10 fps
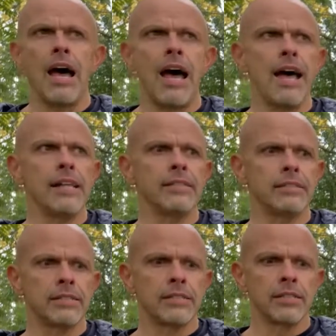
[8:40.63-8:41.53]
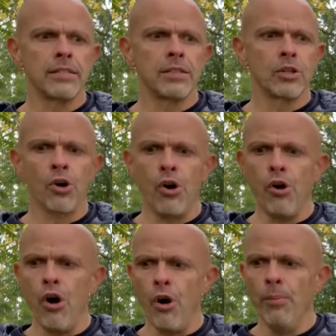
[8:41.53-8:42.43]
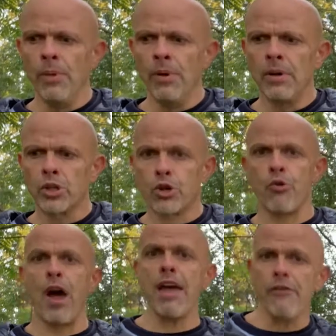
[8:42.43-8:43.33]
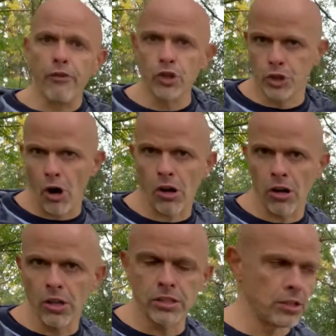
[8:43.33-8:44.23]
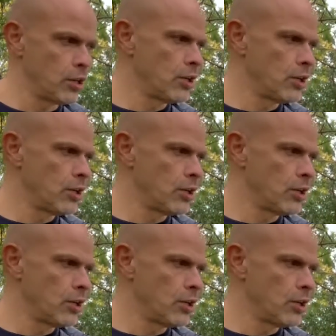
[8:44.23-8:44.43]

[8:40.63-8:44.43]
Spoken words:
and go home, crave for chocolate,